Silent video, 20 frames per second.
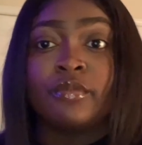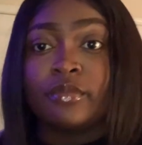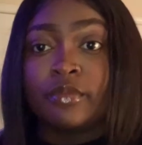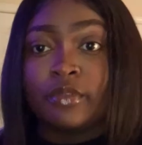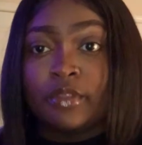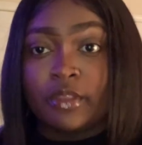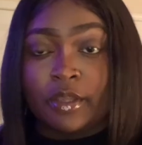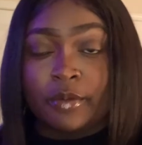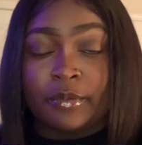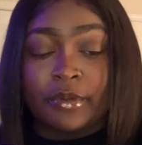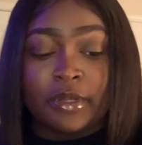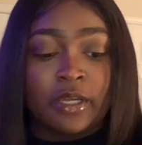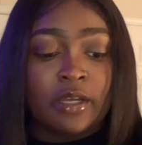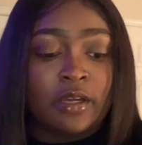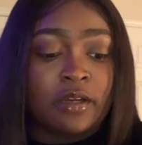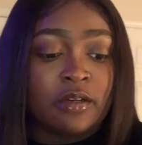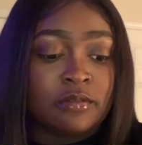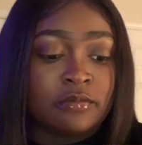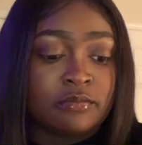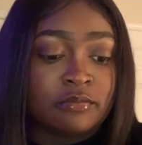There we
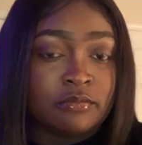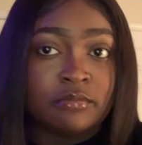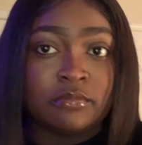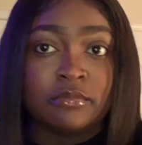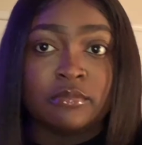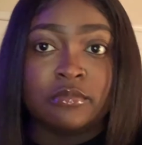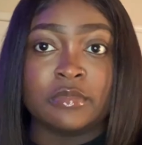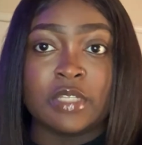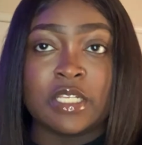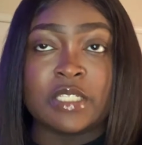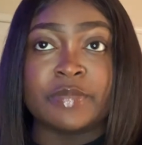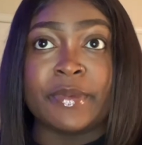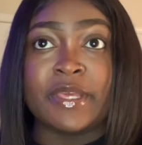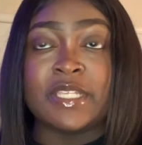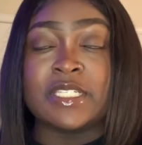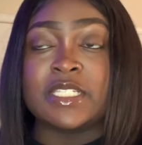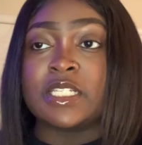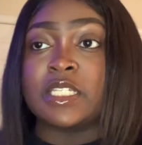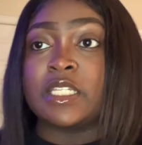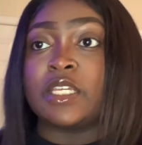go. That's
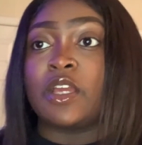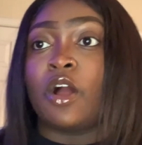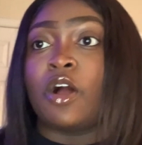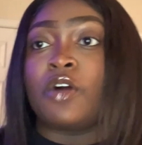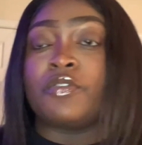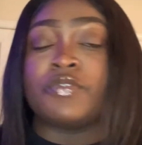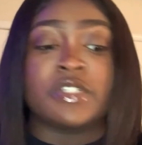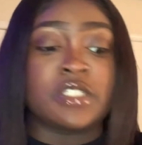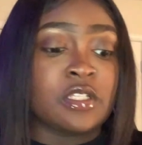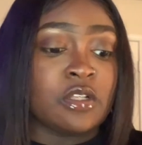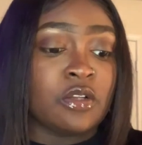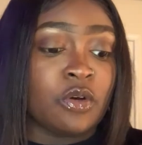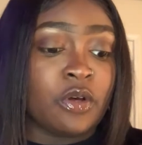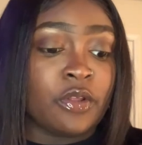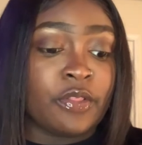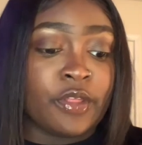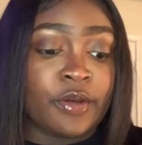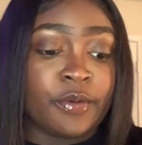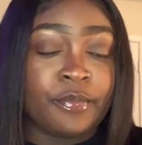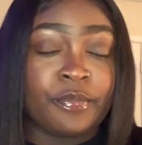basically off. It's still on
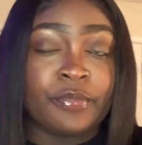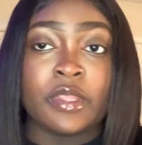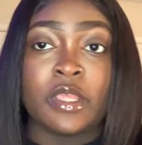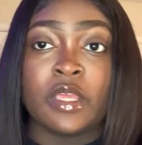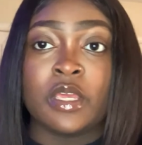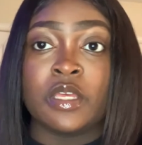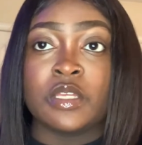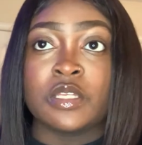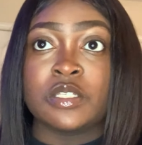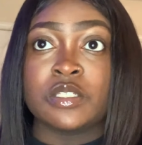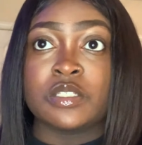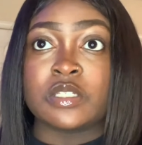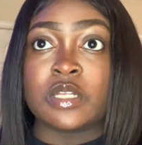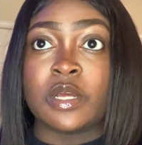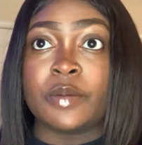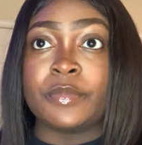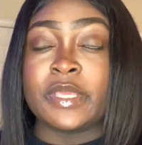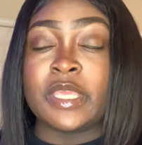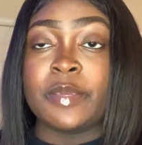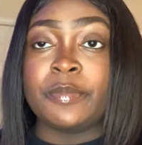though. So I'm
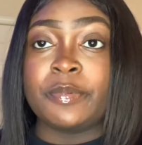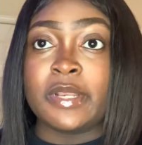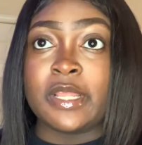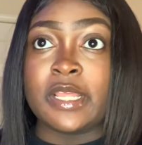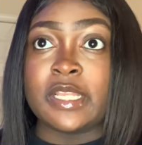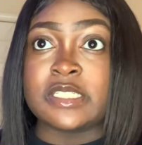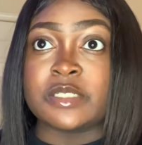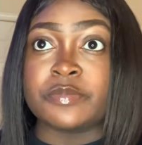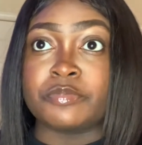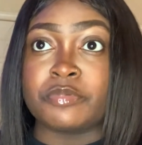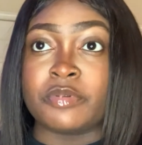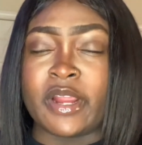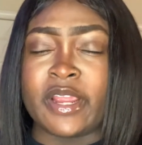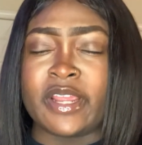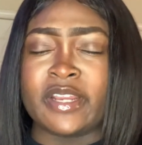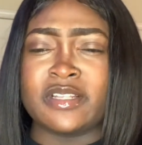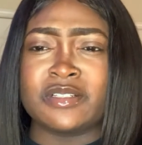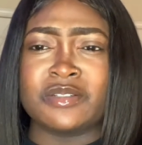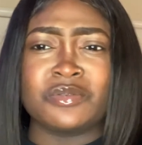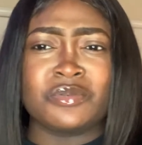gonna keep it at its
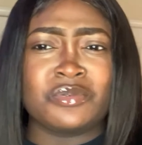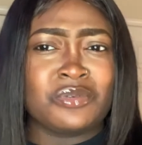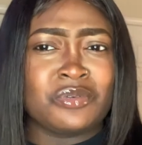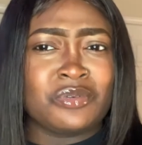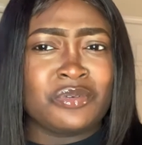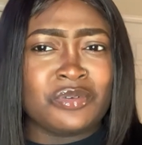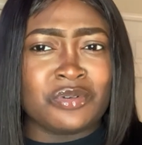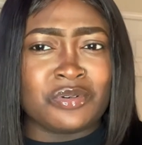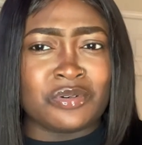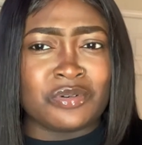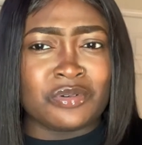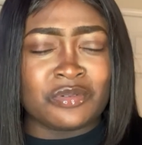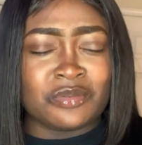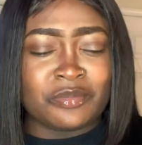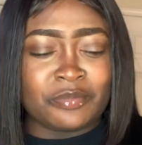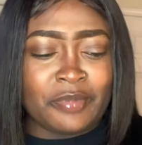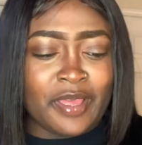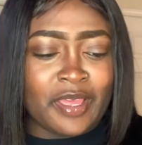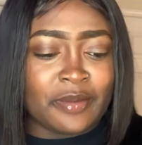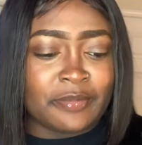brightest. Ooh,
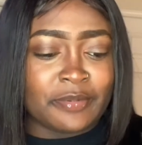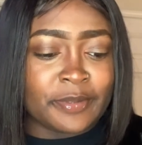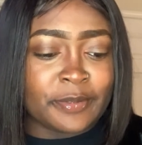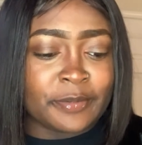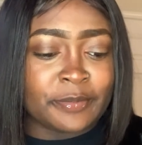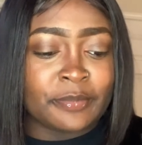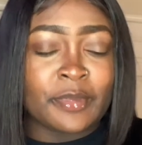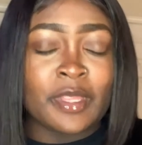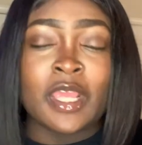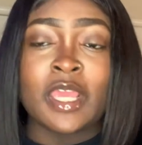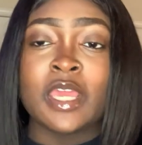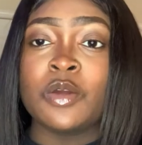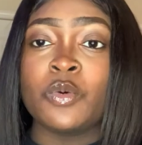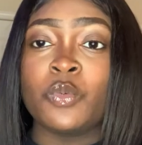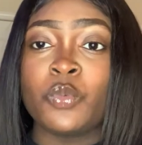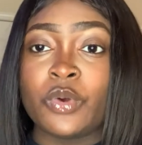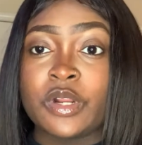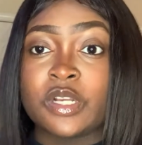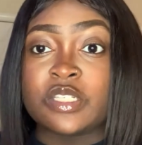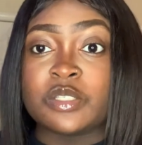baby.
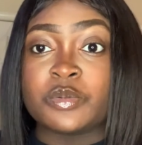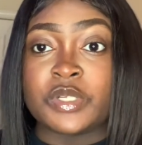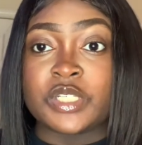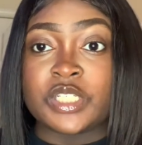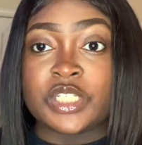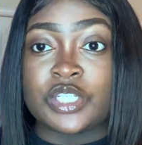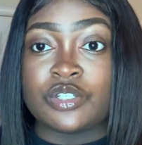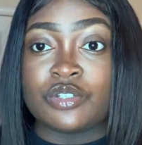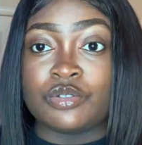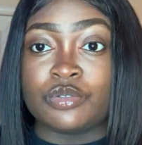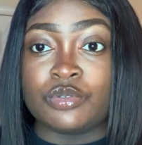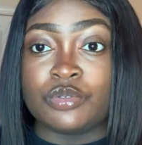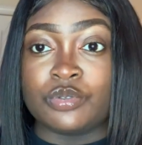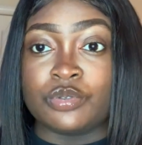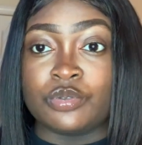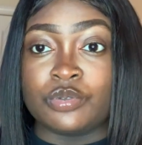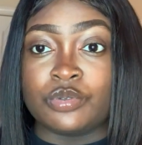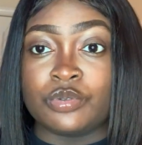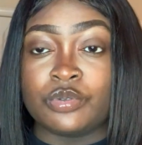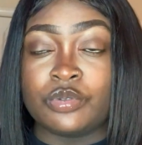We're gonna switch
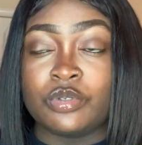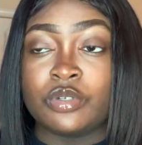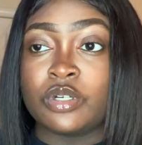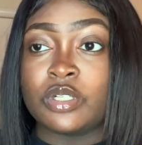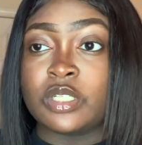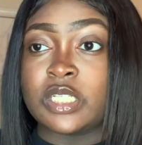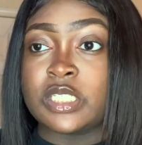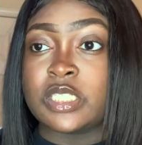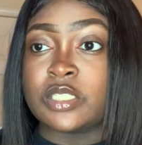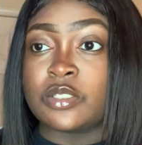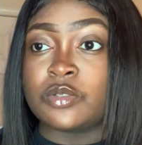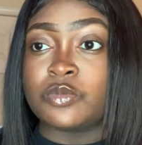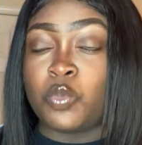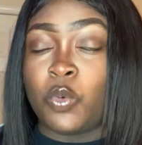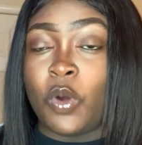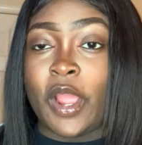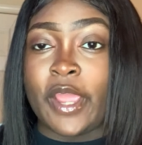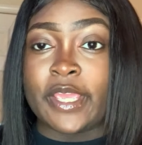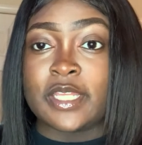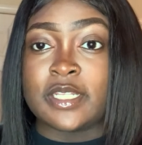to, this is
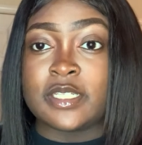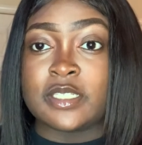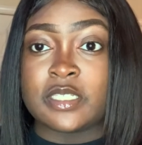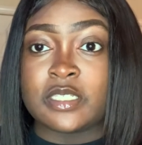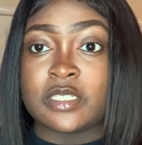white.